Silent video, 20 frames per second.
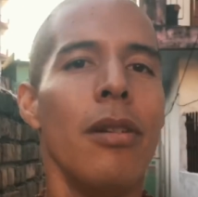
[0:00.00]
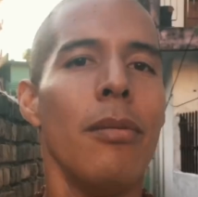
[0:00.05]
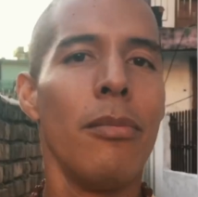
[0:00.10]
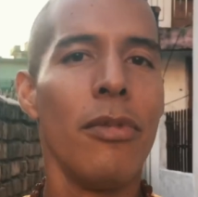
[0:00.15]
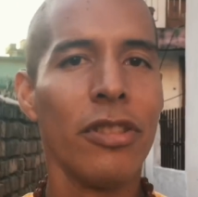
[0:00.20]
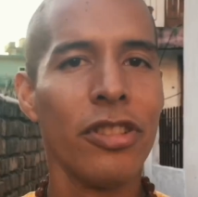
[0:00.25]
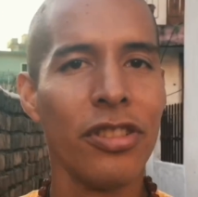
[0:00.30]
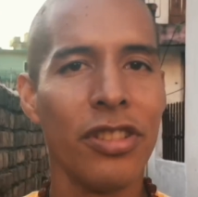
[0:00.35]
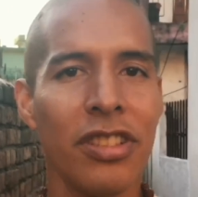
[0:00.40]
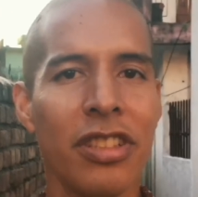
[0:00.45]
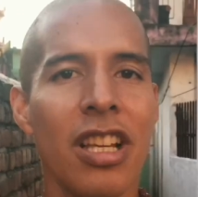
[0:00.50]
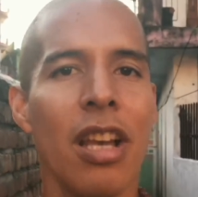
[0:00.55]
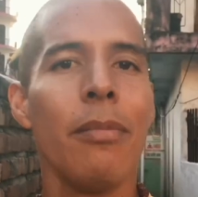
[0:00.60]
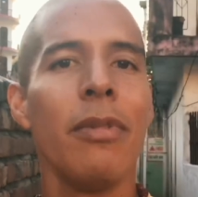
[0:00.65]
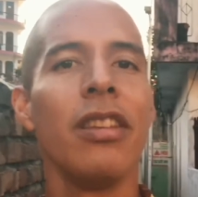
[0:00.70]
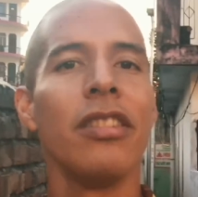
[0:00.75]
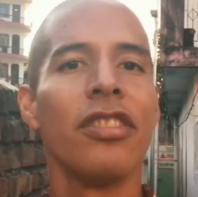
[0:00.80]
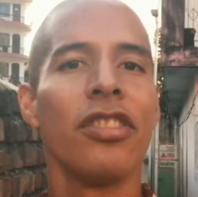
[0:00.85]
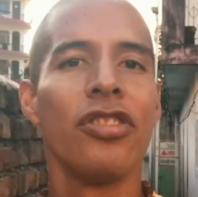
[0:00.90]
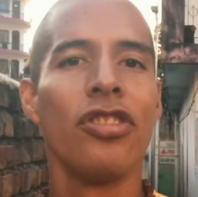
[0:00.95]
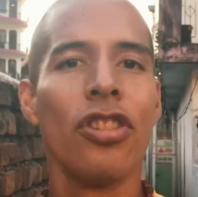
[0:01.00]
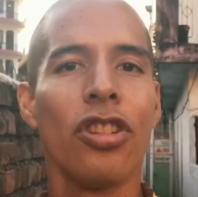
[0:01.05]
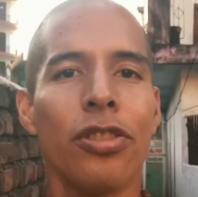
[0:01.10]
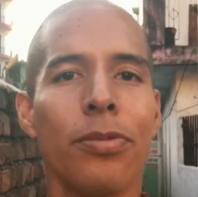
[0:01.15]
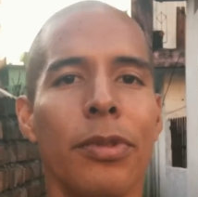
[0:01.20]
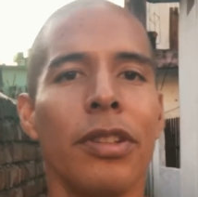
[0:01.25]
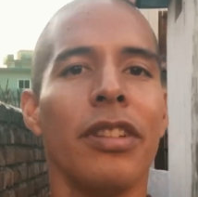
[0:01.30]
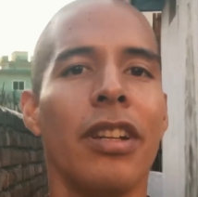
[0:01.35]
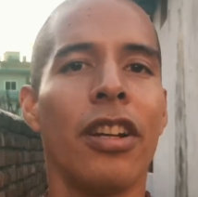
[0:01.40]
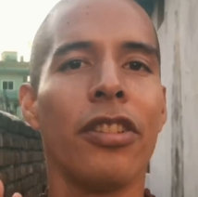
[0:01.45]
Most of the time his
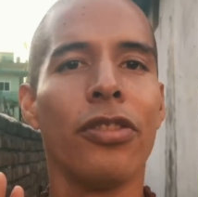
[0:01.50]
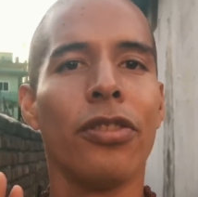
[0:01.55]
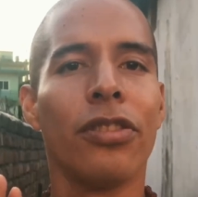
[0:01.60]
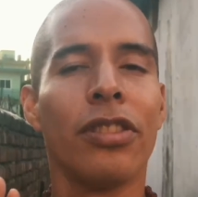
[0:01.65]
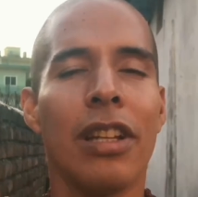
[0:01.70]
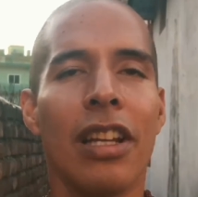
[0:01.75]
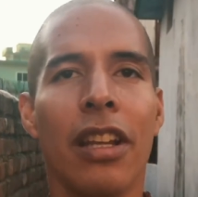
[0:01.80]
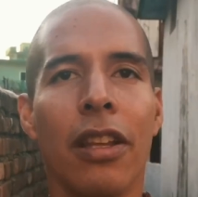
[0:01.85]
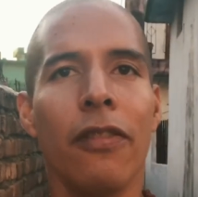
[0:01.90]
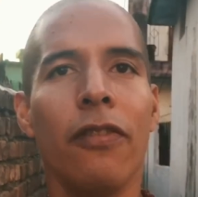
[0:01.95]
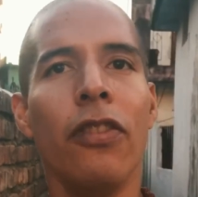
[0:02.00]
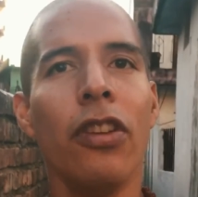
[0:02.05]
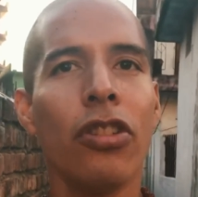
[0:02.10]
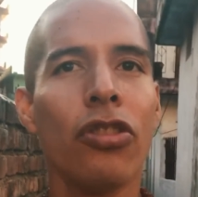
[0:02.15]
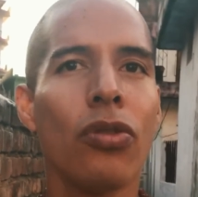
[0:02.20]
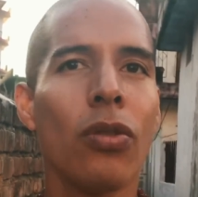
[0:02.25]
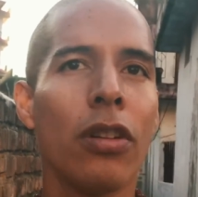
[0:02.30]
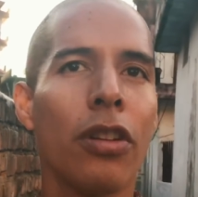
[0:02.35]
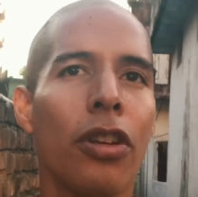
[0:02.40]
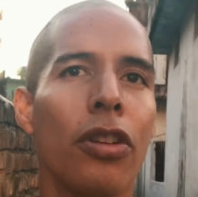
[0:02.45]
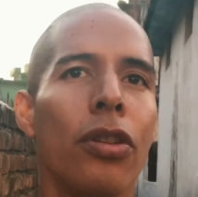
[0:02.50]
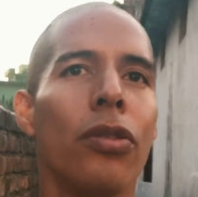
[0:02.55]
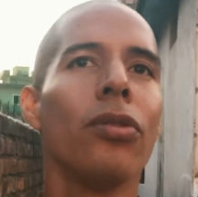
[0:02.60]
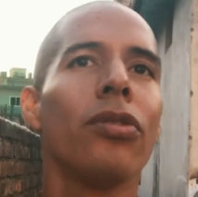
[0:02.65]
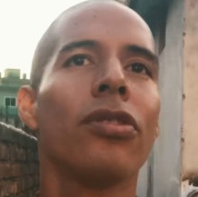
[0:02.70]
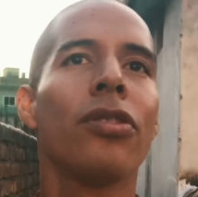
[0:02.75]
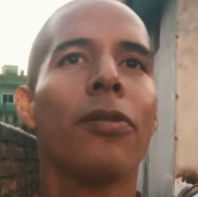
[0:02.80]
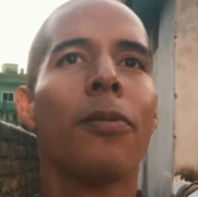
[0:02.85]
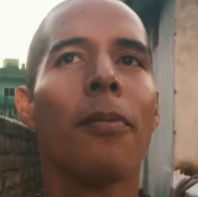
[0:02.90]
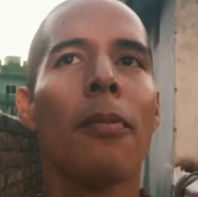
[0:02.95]
adjustments are just like visual
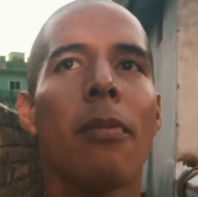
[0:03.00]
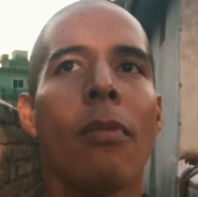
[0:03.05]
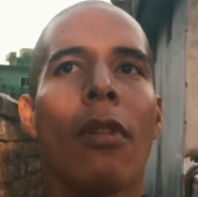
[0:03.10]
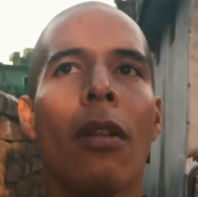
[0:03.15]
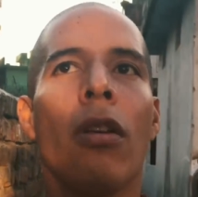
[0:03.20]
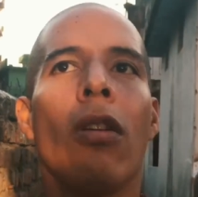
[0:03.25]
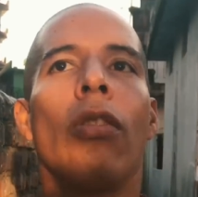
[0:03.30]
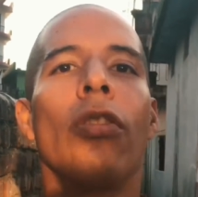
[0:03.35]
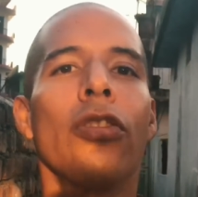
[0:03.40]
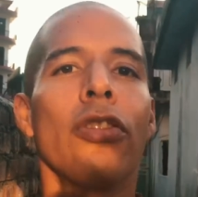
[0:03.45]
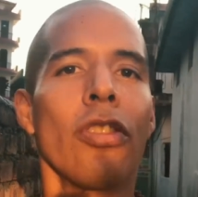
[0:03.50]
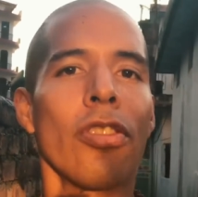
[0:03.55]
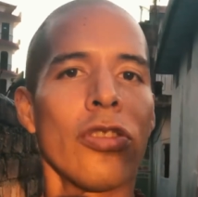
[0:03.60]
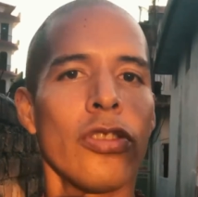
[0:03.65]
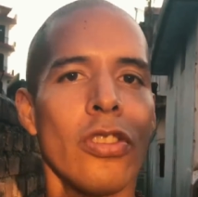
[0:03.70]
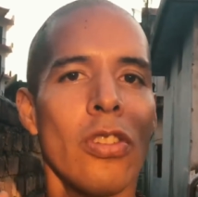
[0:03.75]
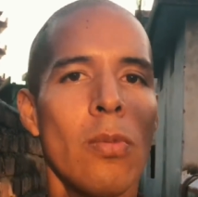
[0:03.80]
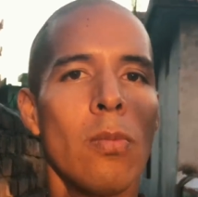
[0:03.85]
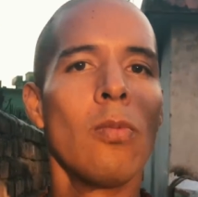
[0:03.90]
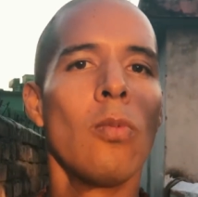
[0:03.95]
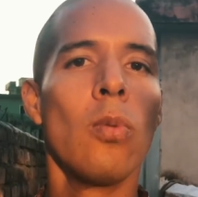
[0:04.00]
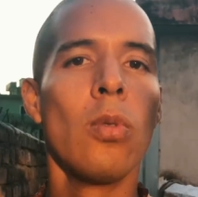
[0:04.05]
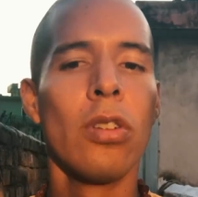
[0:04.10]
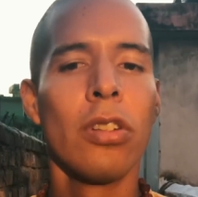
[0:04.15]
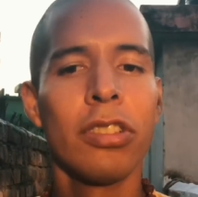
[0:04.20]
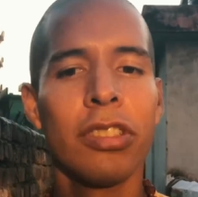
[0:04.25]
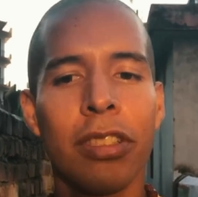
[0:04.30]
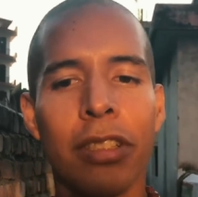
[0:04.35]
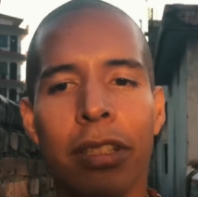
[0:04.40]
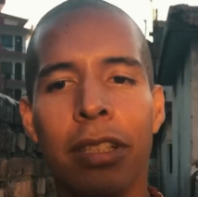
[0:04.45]
cues or just some
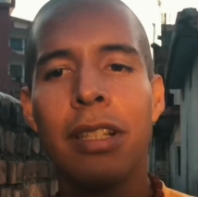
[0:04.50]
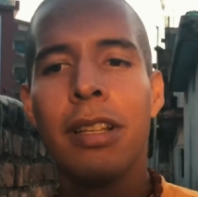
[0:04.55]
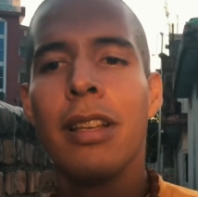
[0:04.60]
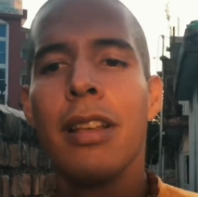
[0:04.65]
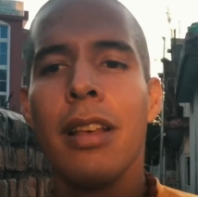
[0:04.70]
words.